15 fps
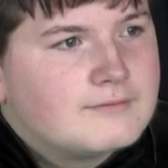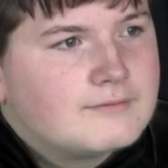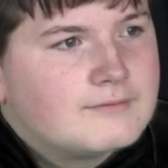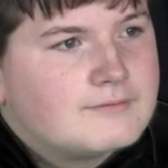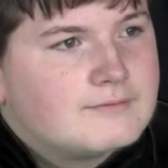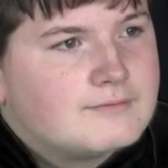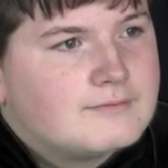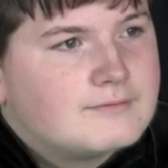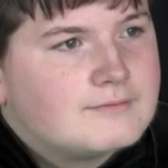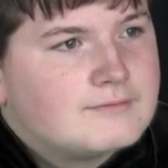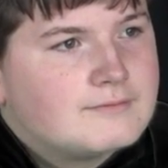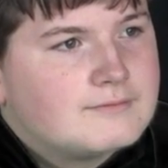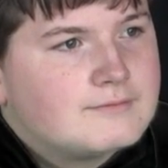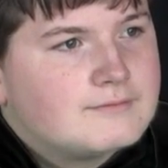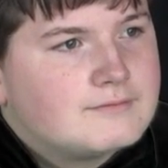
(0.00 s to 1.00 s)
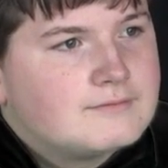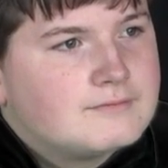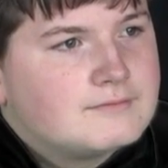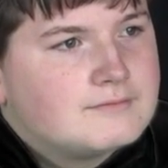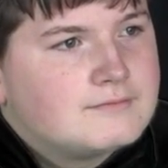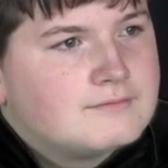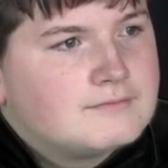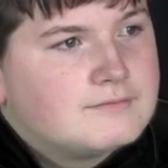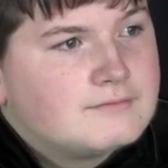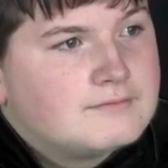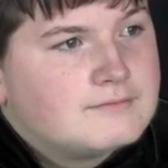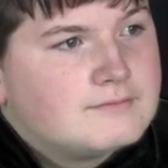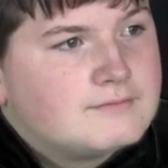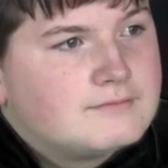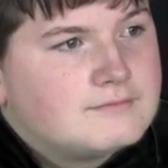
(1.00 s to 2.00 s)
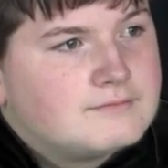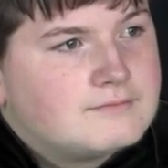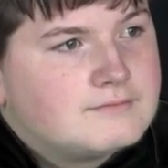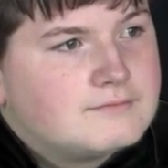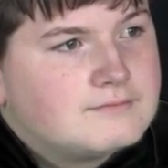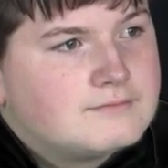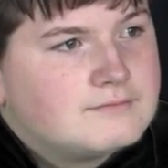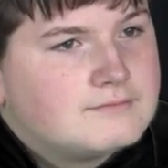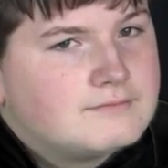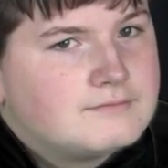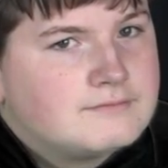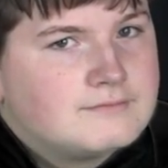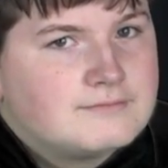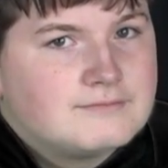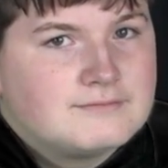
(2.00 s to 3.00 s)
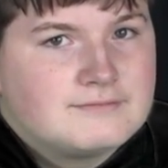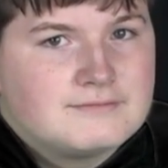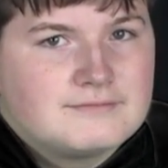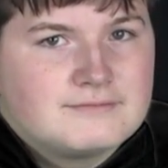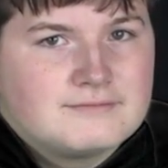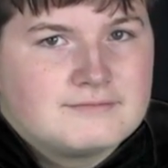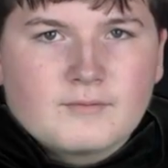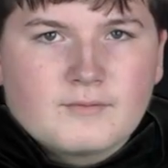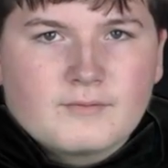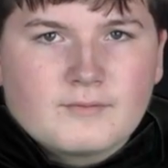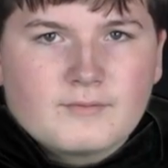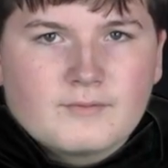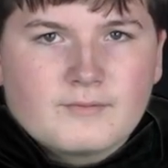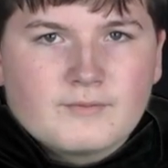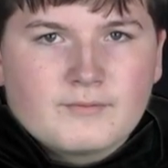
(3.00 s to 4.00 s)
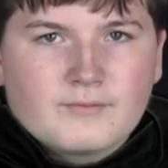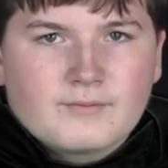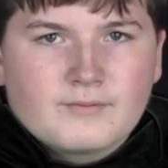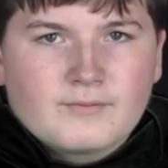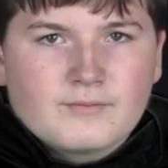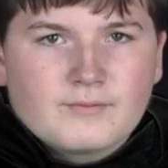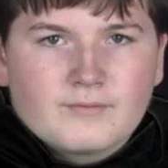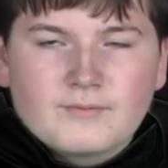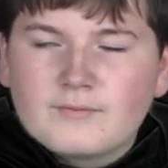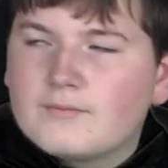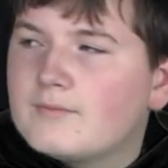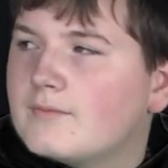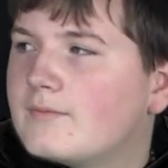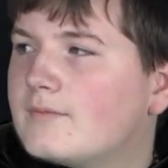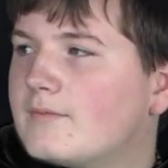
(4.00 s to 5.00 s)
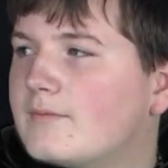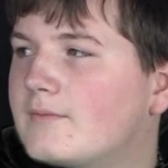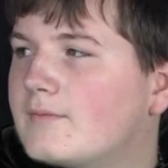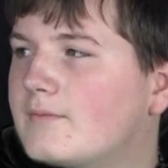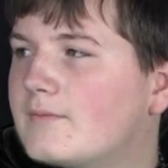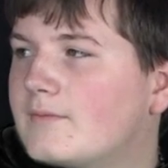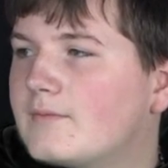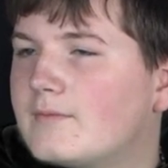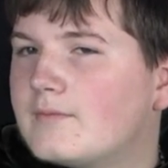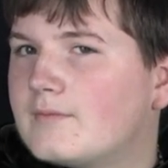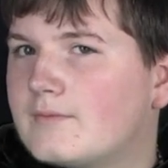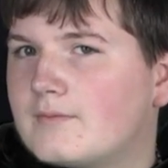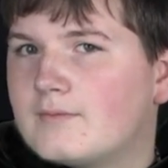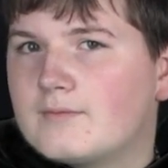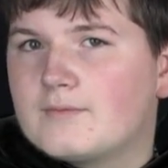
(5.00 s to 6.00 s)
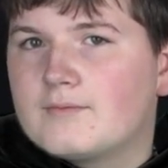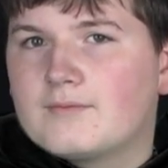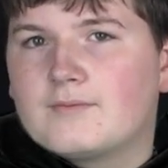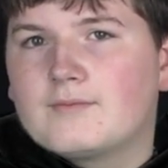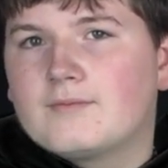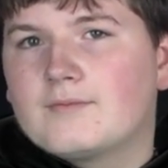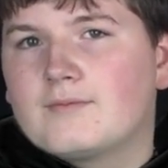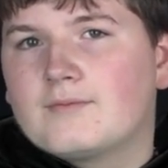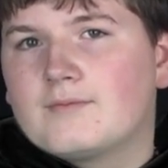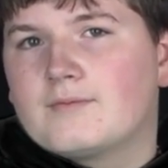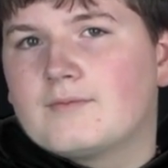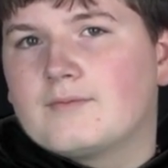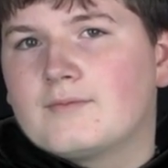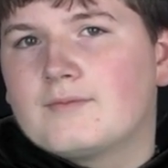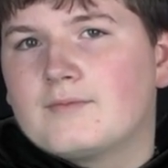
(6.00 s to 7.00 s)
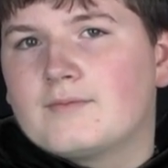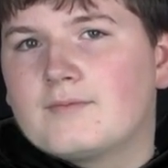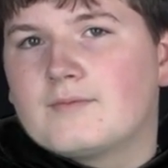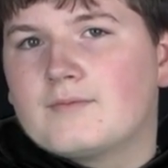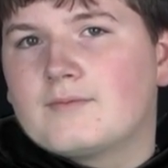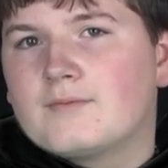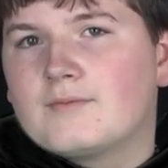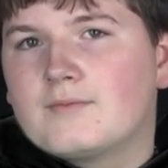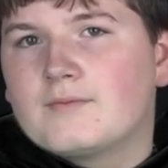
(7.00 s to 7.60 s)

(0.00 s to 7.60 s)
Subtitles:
(not speaking)